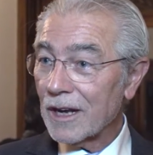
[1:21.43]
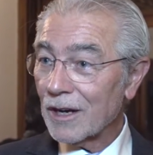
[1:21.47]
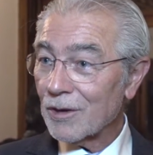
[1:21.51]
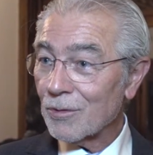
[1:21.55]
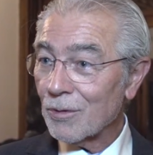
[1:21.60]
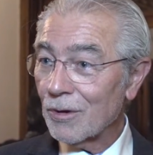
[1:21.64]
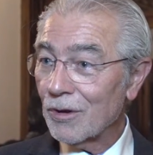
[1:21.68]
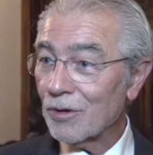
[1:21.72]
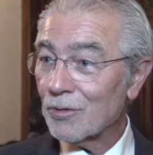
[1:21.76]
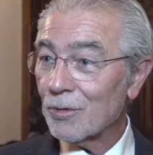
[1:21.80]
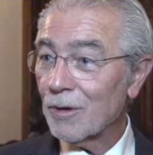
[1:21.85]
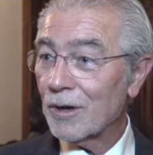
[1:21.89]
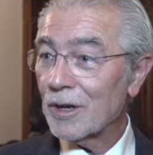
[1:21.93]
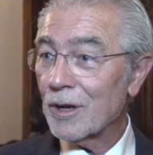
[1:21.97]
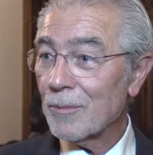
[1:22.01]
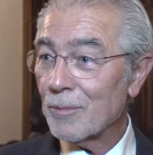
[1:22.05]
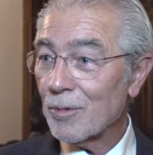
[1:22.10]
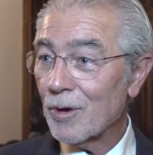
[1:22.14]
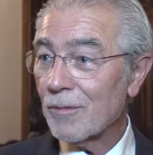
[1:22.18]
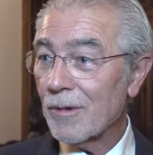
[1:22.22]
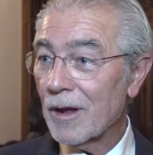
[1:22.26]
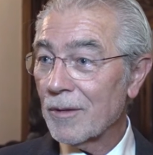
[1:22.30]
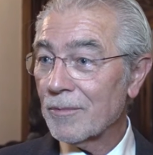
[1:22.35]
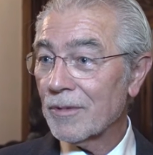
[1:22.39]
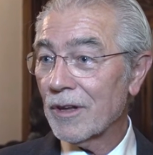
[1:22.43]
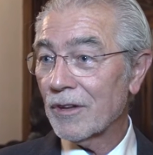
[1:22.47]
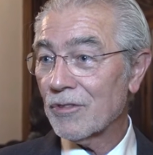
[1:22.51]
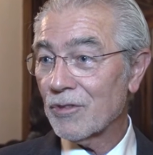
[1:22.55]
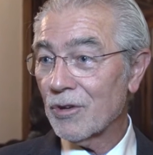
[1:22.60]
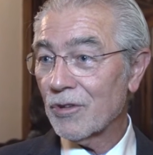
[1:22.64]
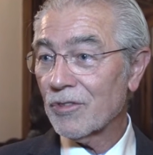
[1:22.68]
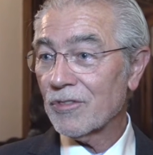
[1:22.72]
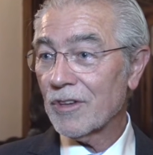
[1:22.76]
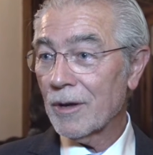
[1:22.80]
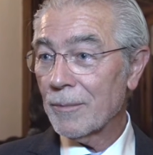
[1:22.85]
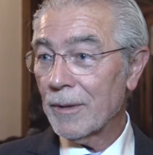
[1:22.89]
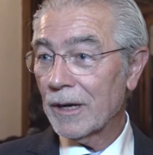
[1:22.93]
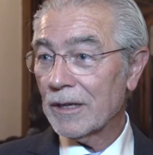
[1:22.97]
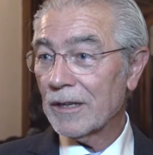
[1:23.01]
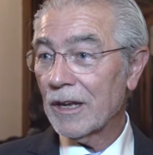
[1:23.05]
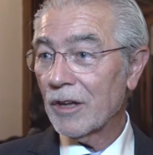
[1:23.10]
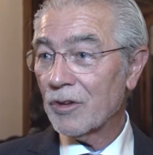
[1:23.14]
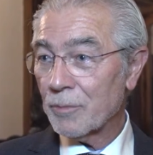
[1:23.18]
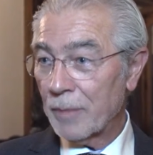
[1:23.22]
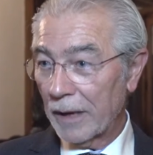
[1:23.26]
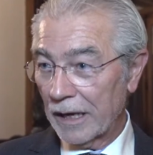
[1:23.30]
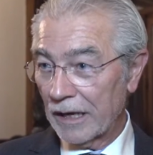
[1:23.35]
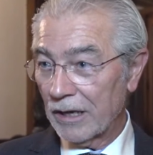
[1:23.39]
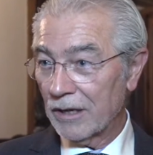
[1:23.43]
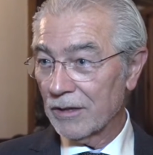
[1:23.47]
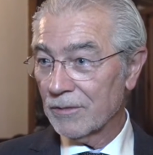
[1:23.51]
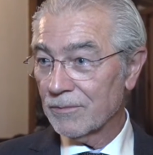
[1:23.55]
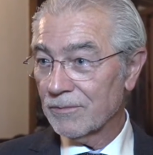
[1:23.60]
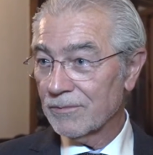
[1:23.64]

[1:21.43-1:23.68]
countries where the problems are just about as big.